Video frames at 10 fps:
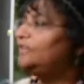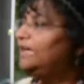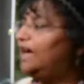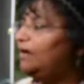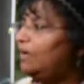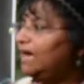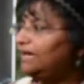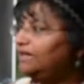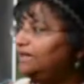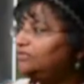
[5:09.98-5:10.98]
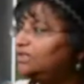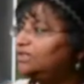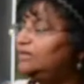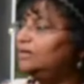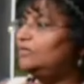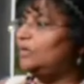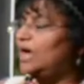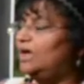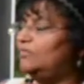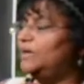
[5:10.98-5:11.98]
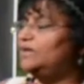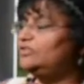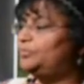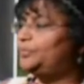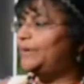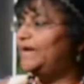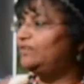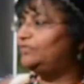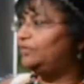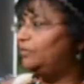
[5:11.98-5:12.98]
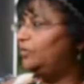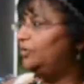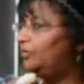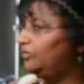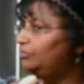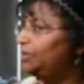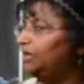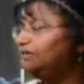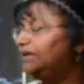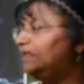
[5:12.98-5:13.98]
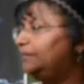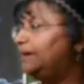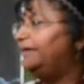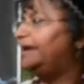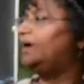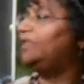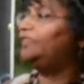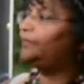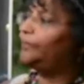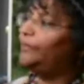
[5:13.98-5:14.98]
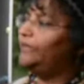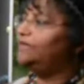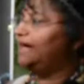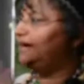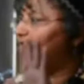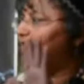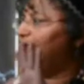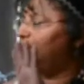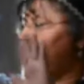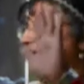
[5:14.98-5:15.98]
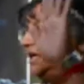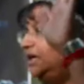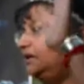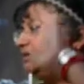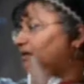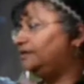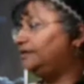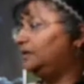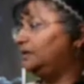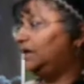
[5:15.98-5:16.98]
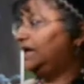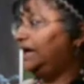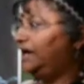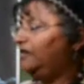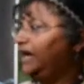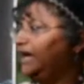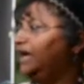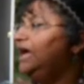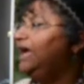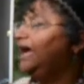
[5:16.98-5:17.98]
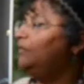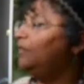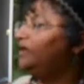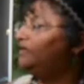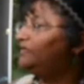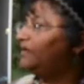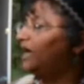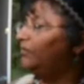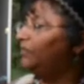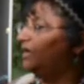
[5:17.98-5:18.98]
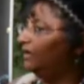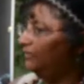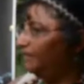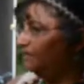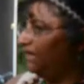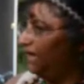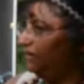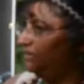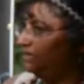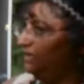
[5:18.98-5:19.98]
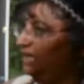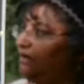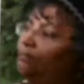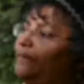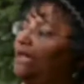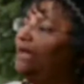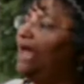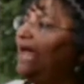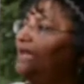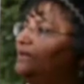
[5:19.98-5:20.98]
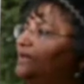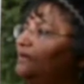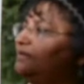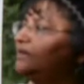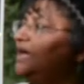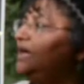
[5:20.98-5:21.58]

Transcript: the Arawak Nation spreads from the northern part of South America through the entire Caribbean into the Florida area. And once Columbus came to the Caribbean islands,